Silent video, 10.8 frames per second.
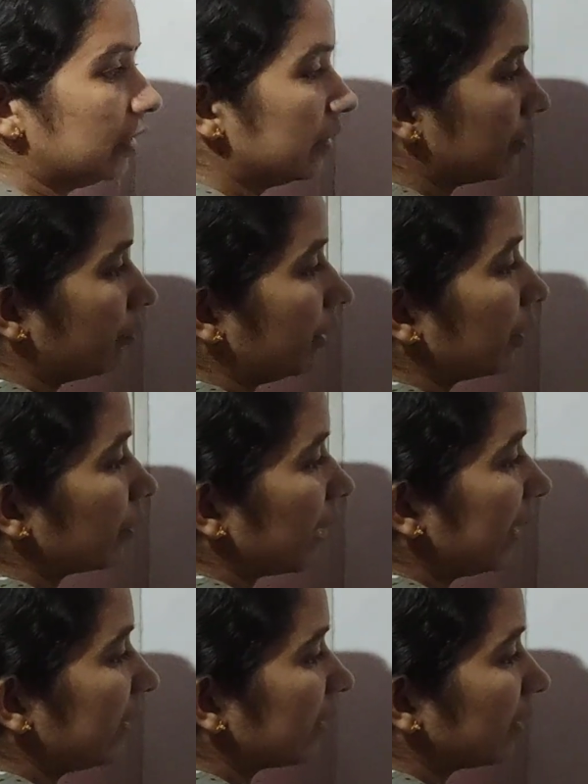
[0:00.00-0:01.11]
so we know
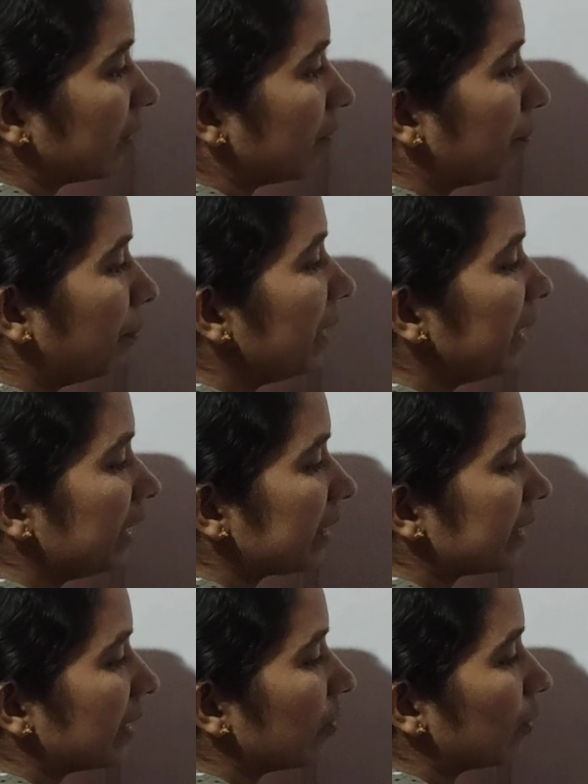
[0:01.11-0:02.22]
that B is
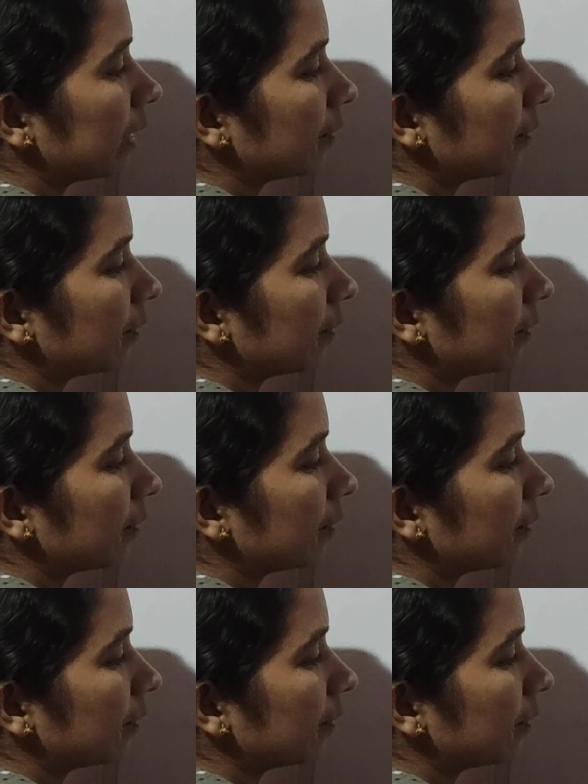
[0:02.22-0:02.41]
equal